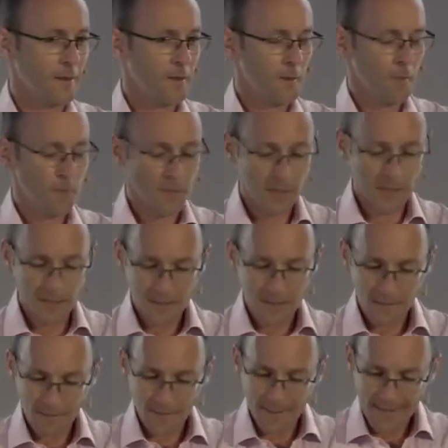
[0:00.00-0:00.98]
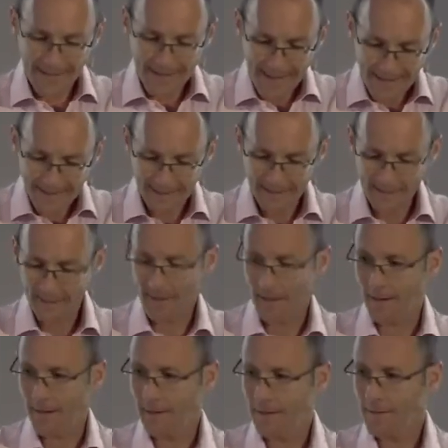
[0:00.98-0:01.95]
Because the Nectar
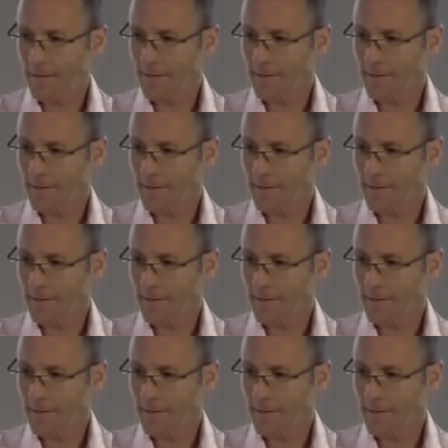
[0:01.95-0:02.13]
card,